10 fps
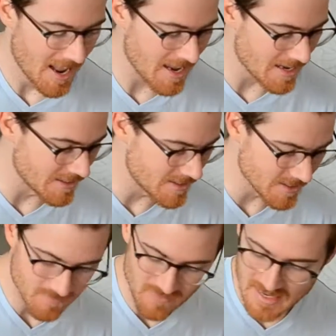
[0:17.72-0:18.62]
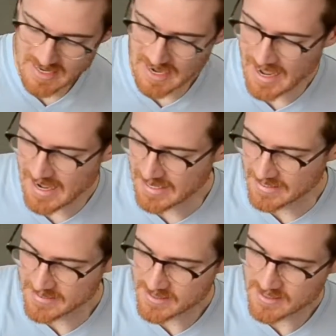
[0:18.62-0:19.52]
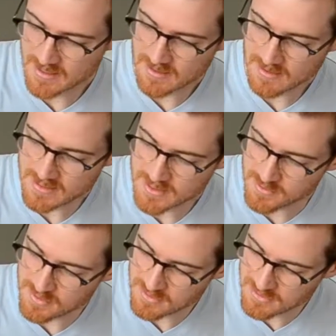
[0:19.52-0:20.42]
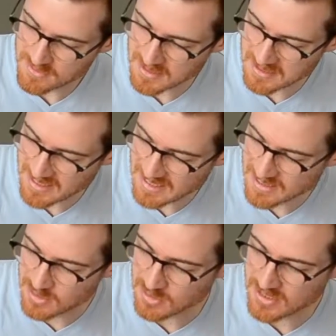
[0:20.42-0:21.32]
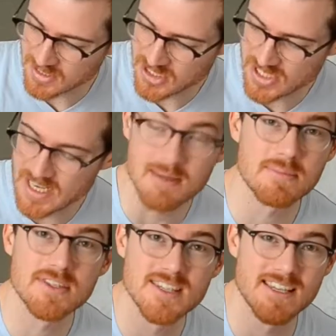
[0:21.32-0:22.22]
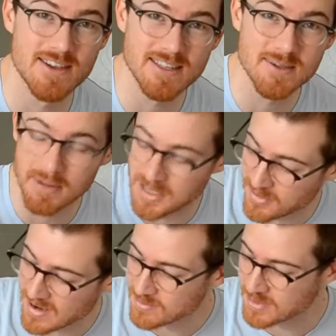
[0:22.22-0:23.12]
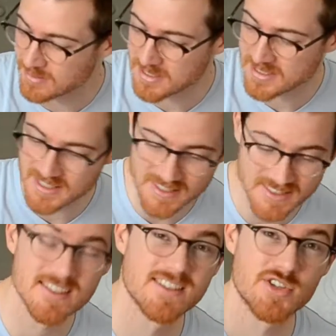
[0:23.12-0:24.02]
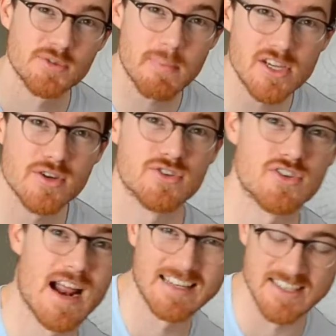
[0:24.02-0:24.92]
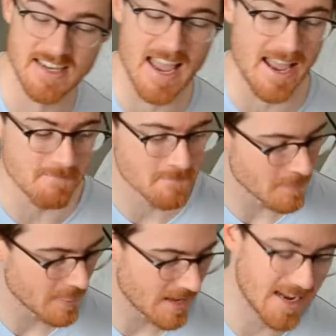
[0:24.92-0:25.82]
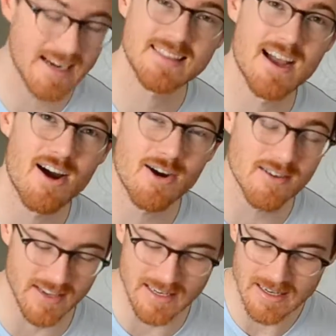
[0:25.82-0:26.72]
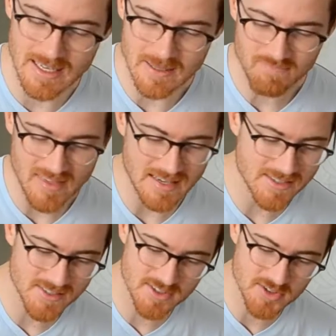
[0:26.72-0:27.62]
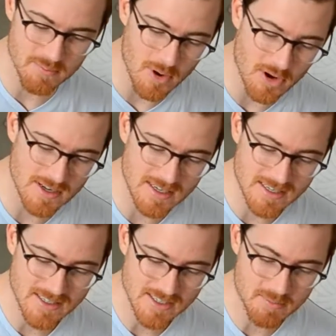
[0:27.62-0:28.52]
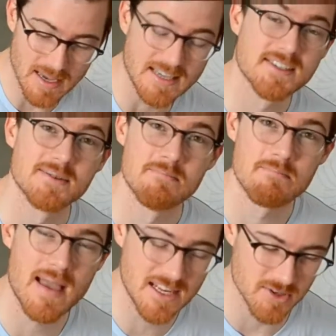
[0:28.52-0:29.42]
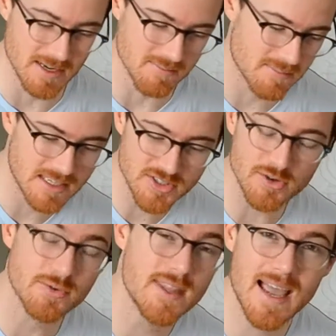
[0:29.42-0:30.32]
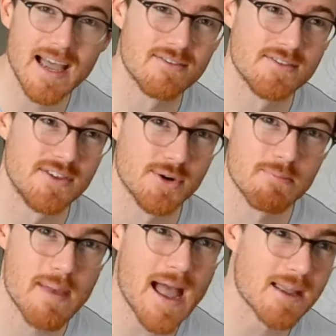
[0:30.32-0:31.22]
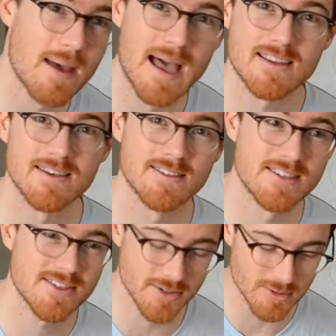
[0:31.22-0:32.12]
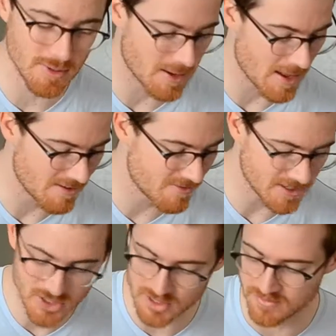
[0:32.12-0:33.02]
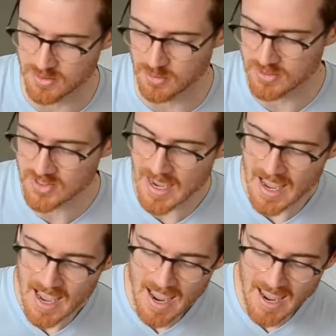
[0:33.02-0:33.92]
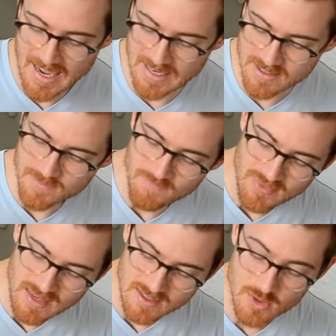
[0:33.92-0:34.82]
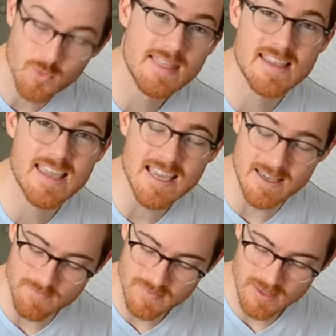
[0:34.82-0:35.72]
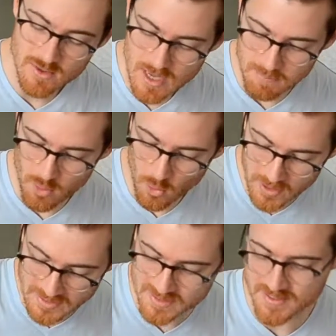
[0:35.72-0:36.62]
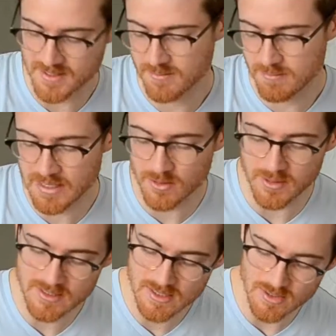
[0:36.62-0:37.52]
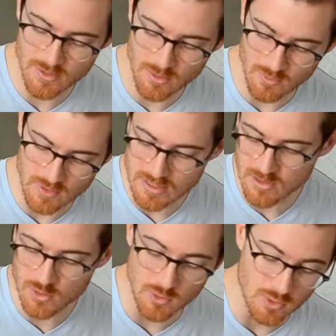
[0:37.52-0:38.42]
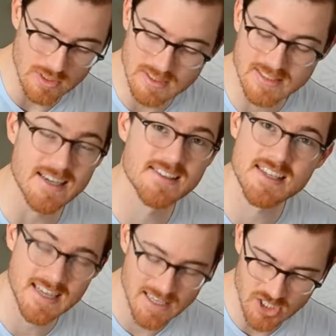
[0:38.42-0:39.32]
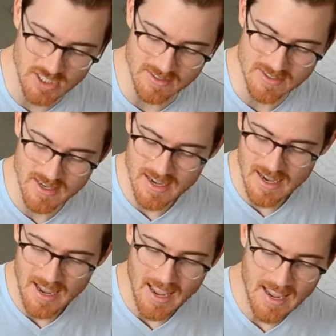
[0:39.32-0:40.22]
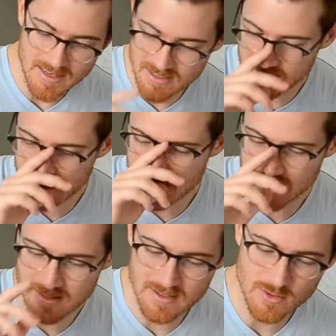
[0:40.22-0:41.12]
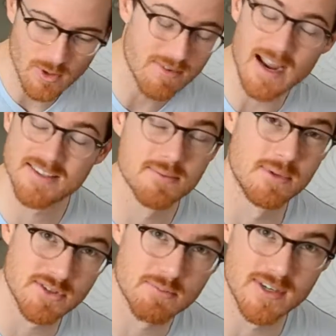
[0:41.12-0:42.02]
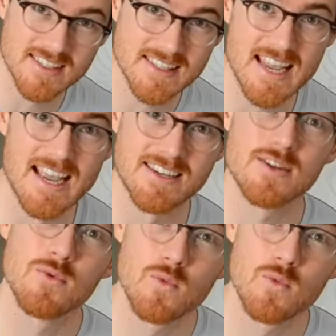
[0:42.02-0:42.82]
and it has lots of fun little shapes that you get to play around with because this is a spatial strategy game. And at the heart of it is smart space management because you only have your backpack on this little adventure of yours. And to win the game, you get points by going to really cool destinations. And whoever has the most points at the end